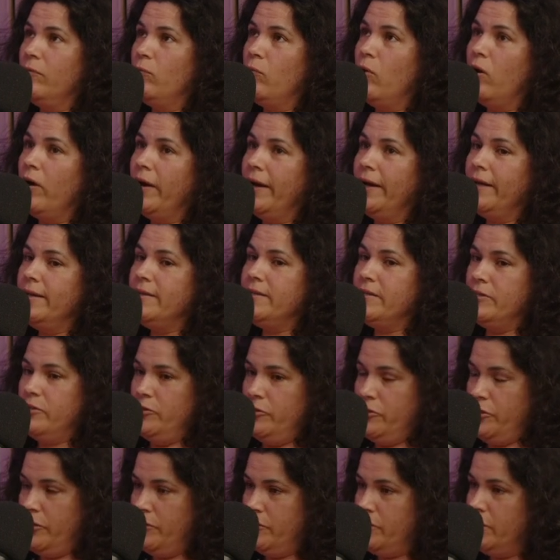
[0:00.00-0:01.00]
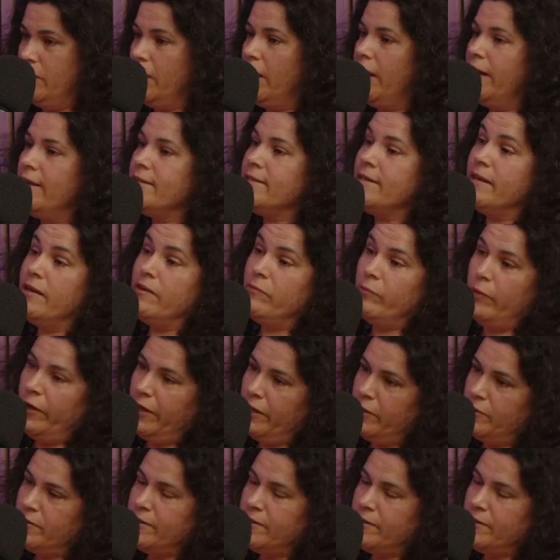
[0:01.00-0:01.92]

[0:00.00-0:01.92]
Why did you choose Alertive? Why do